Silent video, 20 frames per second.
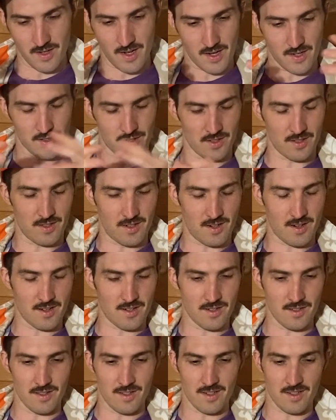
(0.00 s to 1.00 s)
and actually the
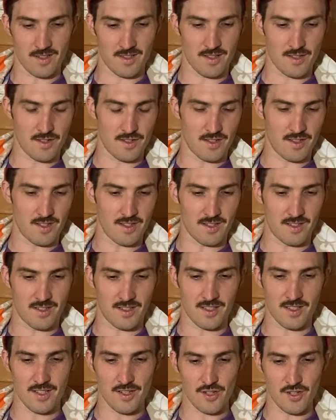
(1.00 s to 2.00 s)
harder the
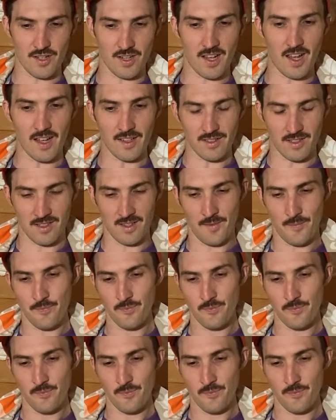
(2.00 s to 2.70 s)
decision gets.